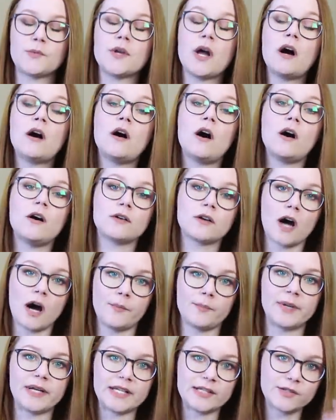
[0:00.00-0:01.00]
not all
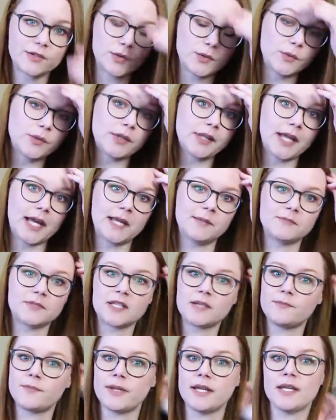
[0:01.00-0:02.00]
companies who claim
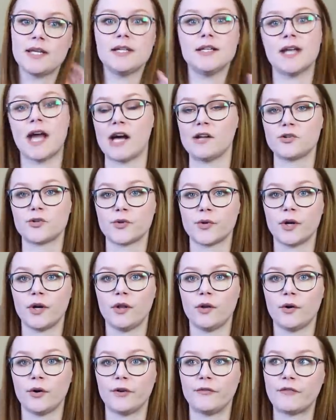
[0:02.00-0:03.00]
to be natural
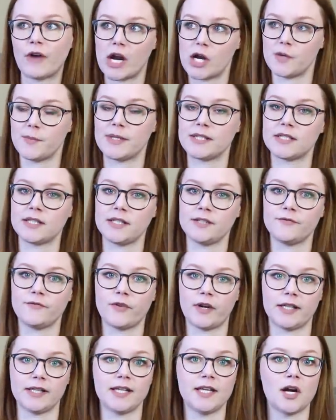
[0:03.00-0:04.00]
or environmentally
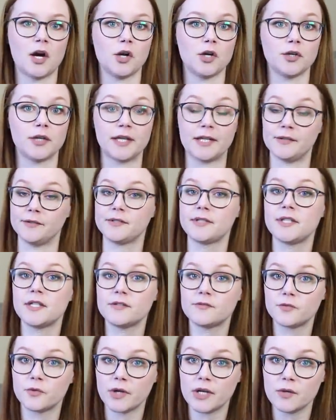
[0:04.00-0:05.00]
friendly are guilty
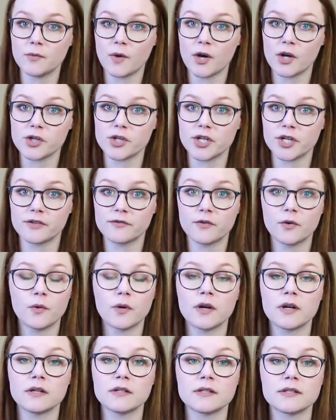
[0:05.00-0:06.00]
of greenwashing, of
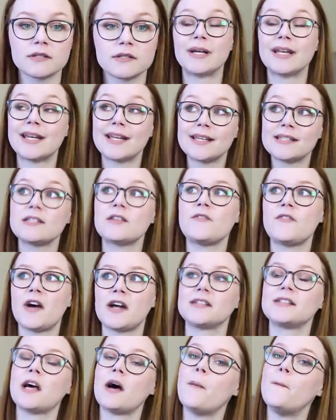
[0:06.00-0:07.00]
course, but it is a
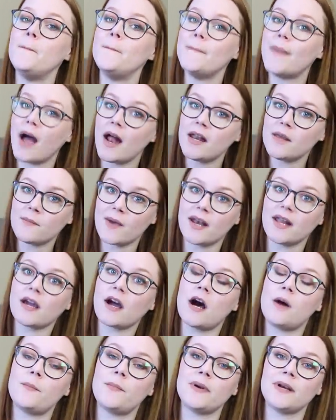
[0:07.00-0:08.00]
fact that many, many
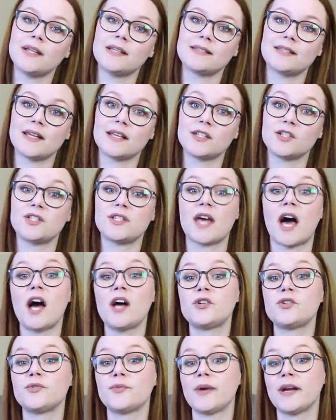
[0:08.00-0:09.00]
companies
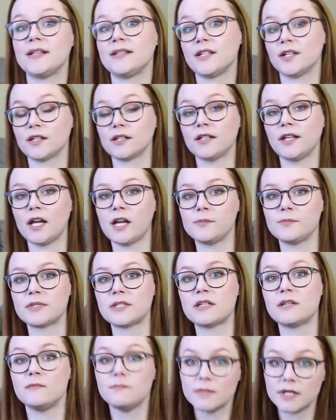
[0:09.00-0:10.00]
exaggerate their claims
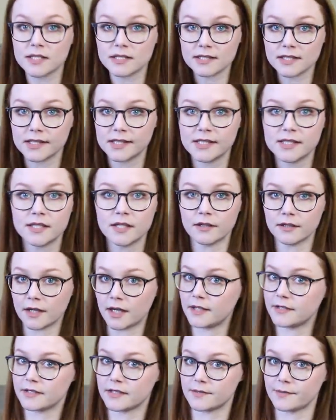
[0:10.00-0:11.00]
to mislead their
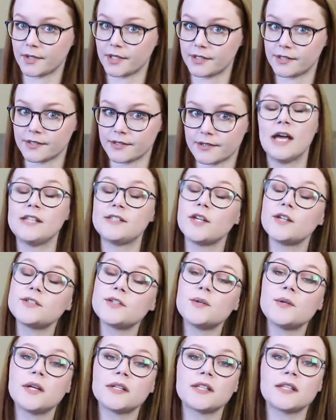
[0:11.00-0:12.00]
customers. It's
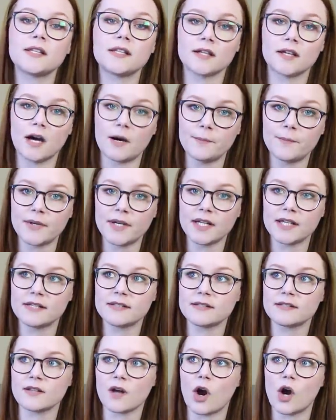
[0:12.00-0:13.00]
also not that the
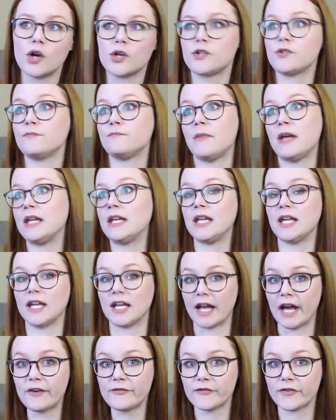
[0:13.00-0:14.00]
companies aren't making
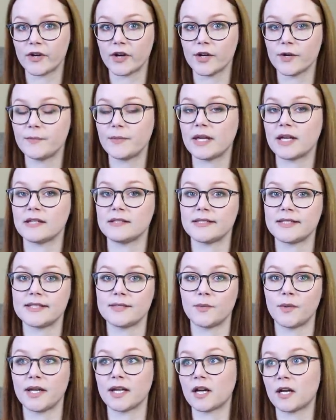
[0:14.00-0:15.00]
an effort, because
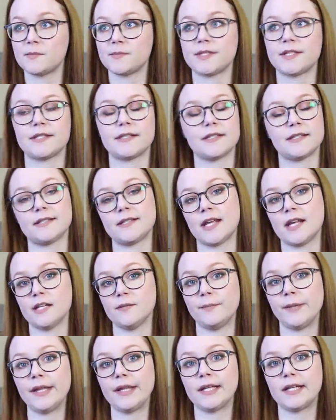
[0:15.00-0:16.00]
when it comes to
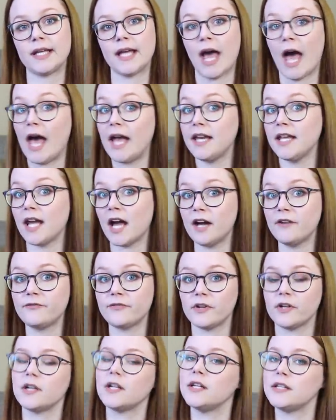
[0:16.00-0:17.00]
sustainability, any
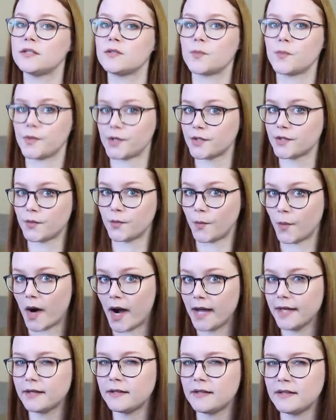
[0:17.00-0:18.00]
effort is
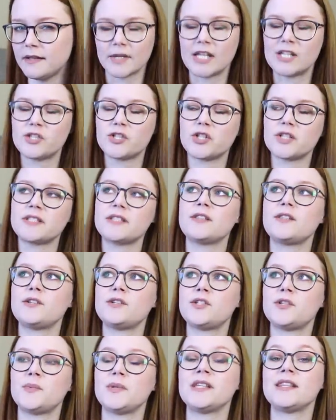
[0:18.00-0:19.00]
worthwhile. It's just that
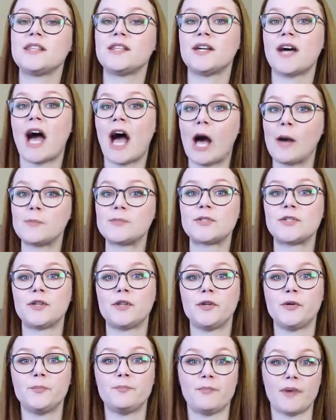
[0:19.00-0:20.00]
they're doing the
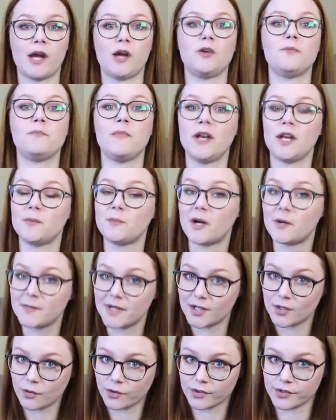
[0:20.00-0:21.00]
absolute bare minimum
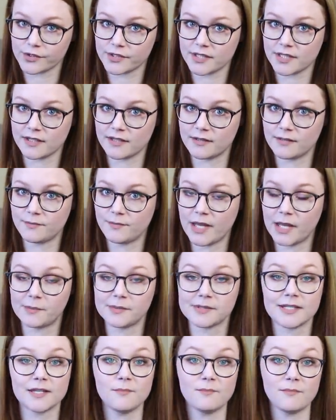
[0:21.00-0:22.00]
in order to be able to